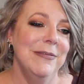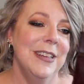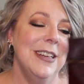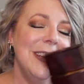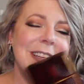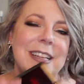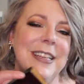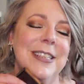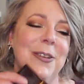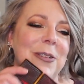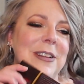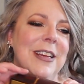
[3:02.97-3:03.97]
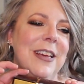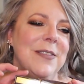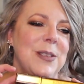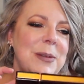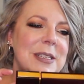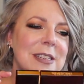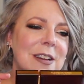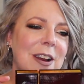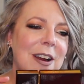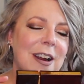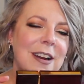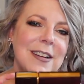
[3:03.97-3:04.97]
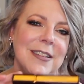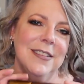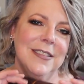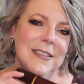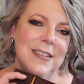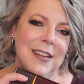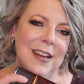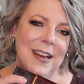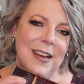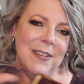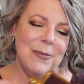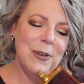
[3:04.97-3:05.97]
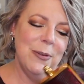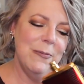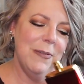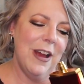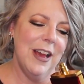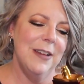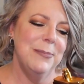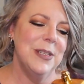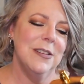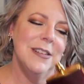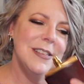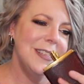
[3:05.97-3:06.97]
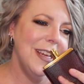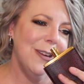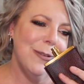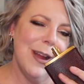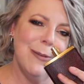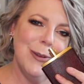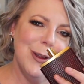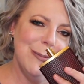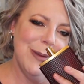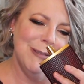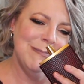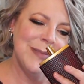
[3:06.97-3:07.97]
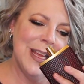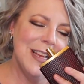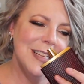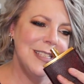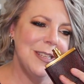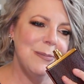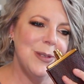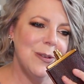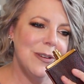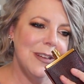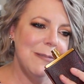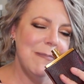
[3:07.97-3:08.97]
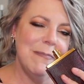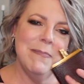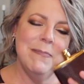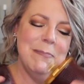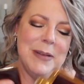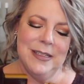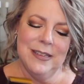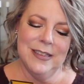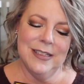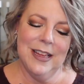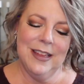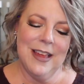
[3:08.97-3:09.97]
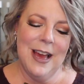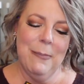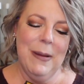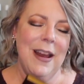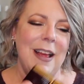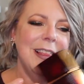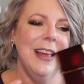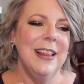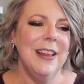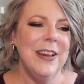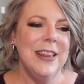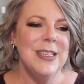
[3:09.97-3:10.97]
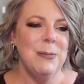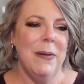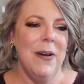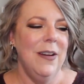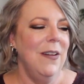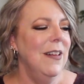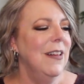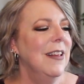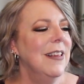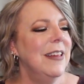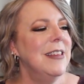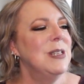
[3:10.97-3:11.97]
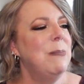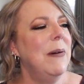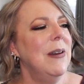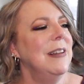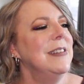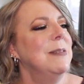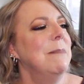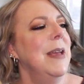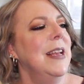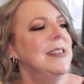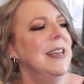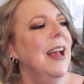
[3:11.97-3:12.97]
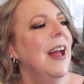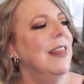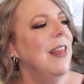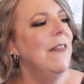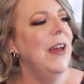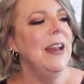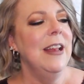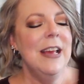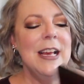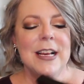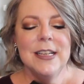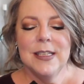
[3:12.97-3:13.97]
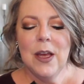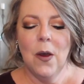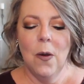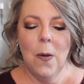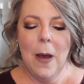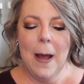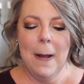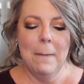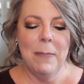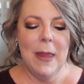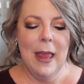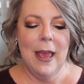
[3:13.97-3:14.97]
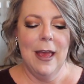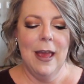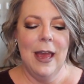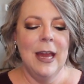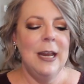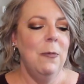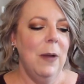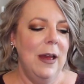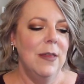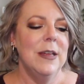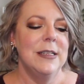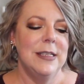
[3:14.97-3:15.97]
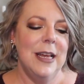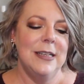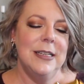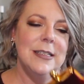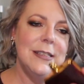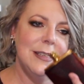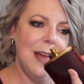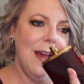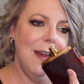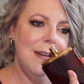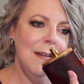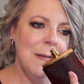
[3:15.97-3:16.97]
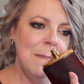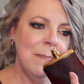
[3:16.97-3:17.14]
Uh, it, it totally gives me cigar uh, room vibes or a cigarette room or some sort of business like that. But uh, like, look at this bottle. Like this bottle is amazing. I love it. So um, anyway, the scent inside.